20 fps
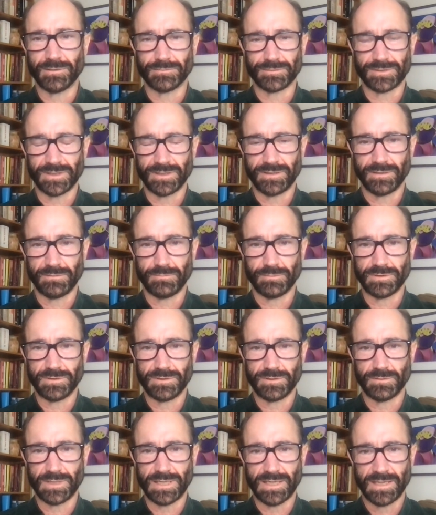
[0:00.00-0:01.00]
I don't think you
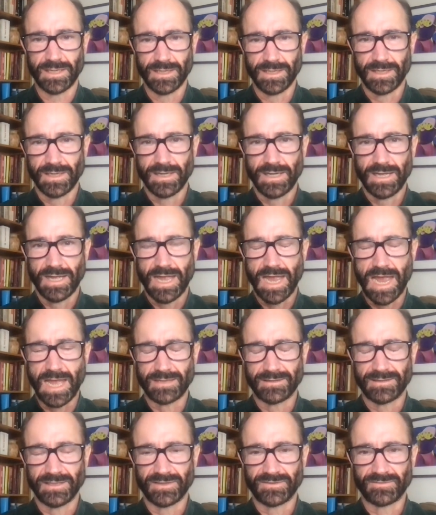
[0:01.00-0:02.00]
would do it
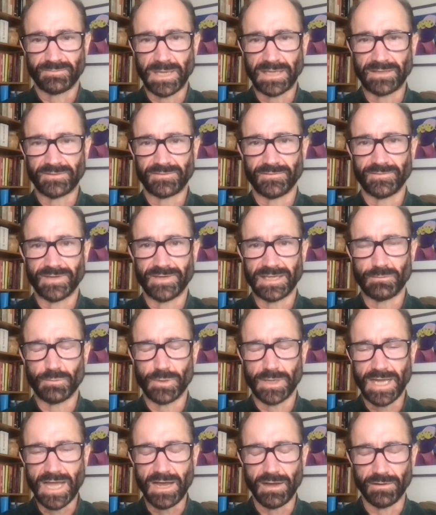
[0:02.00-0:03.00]
at the expense of
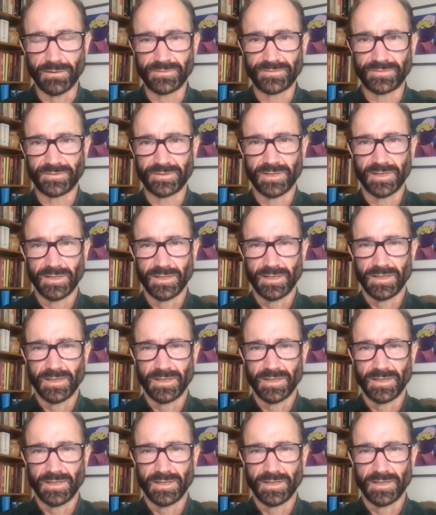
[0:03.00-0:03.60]
anyone else.